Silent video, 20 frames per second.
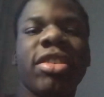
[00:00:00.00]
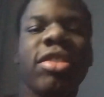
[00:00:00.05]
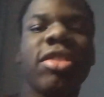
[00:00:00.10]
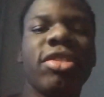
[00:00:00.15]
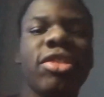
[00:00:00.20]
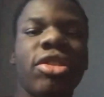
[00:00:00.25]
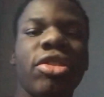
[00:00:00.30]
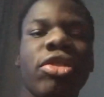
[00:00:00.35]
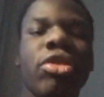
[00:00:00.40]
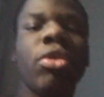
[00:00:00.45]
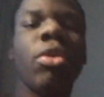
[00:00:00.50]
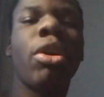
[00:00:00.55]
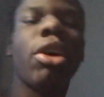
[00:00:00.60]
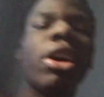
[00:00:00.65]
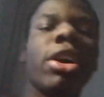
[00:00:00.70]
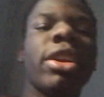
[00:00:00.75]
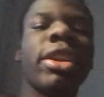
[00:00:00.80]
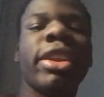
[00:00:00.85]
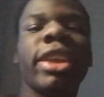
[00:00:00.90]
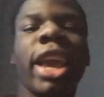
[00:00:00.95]
is just so
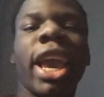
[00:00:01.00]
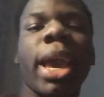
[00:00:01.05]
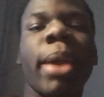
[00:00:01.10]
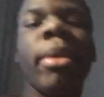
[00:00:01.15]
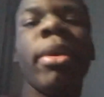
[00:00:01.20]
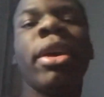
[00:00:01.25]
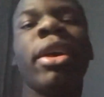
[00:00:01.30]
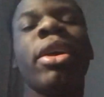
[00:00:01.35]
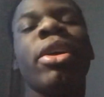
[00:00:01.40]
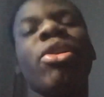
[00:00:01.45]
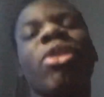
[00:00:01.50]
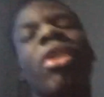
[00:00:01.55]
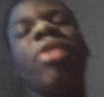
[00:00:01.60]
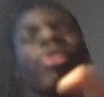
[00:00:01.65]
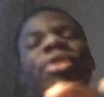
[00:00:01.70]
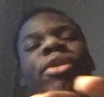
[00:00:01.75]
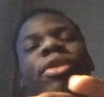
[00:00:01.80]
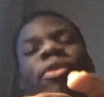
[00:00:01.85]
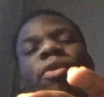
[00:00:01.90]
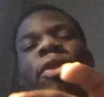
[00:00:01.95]
hard in the game. You have
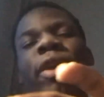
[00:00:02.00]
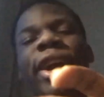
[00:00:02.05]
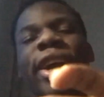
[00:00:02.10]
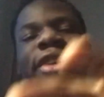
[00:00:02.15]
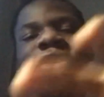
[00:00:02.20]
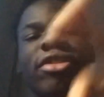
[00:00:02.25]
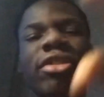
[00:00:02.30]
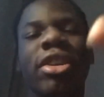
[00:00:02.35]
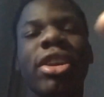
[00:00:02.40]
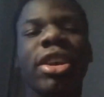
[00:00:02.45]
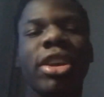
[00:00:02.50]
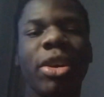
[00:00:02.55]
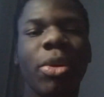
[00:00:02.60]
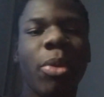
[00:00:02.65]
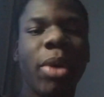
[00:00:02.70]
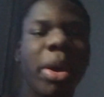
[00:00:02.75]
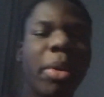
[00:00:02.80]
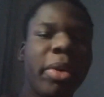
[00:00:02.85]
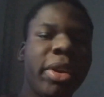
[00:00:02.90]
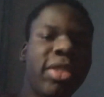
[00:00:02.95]
to arrange Sonic in a
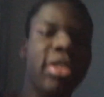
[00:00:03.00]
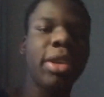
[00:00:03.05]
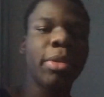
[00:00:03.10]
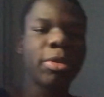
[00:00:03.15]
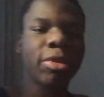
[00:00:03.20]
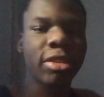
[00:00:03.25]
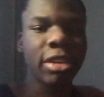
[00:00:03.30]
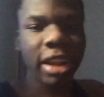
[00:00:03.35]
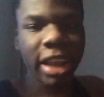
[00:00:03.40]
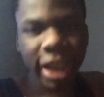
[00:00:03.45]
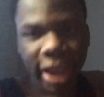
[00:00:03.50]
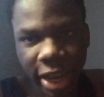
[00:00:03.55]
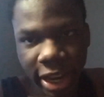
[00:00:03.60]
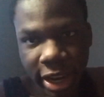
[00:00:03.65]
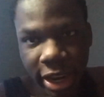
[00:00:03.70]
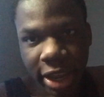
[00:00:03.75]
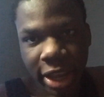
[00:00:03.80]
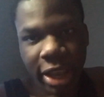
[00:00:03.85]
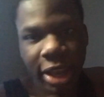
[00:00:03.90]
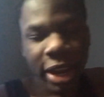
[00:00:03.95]
way where he's able to land
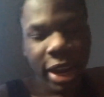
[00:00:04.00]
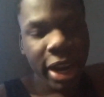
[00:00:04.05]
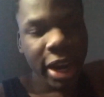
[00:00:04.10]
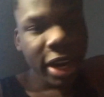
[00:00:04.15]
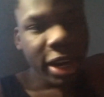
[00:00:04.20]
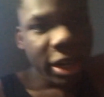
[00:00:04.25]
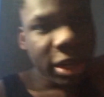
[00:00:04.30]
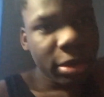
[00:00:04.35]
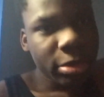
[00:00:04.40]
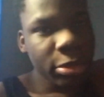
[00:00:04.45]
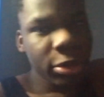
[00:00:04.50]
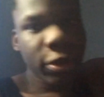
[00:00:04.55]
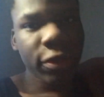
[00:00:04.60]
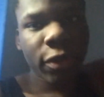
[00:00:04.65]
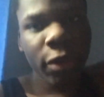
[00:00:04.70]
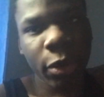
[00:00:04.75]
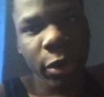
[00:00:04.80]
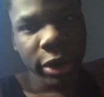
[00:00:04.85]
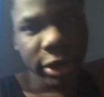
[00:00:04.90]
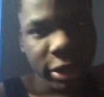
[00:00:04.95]
and move
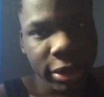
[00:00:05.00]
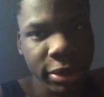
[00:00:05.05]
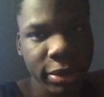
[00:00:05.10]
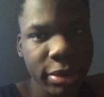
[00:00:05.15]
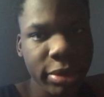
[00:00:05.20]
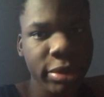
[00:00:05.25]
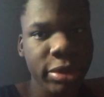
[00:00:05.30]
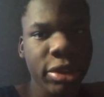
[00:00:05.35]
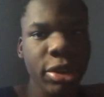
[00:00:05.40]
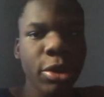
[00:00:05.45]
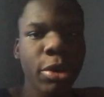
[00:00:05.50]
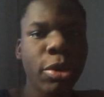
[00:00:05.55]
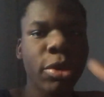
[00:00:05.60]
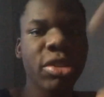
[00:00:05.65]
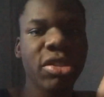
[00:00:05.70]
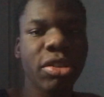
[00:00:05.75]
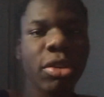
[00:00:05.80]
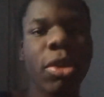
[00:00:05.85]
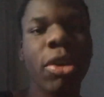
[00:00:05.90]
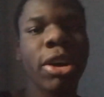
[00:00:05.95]
forward. So
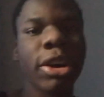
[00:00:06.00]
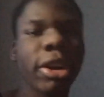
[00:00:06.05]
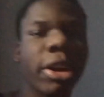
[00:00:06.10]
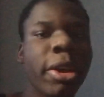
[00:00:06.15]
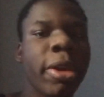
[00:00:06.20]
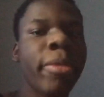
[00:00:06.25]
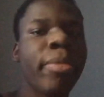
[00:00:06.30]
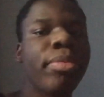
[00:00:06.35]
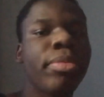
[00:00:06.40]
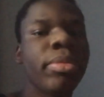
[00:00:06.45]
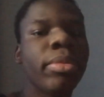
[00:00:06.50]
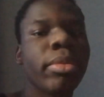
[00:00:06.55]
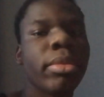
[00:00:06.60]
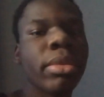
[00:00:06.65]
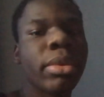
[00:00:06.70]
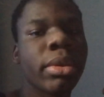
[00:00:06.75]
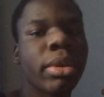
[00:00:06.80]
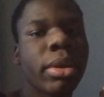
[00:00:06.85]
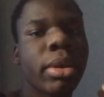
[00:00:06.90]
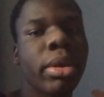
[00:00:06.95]
it's so hard.
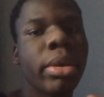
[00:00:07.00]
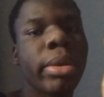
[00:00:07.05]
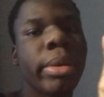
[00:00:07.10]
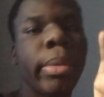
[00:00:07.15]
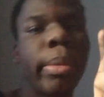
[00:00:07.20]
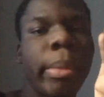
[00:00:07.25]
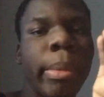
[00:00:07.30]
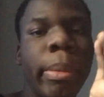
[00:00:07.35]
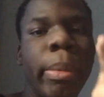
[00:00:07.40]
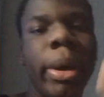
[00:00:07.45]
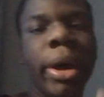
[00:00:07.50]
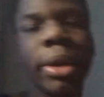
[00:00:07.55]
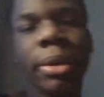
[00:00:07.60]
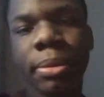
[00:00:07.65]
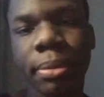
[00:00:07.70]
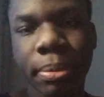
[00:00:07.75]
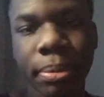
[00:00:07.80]
But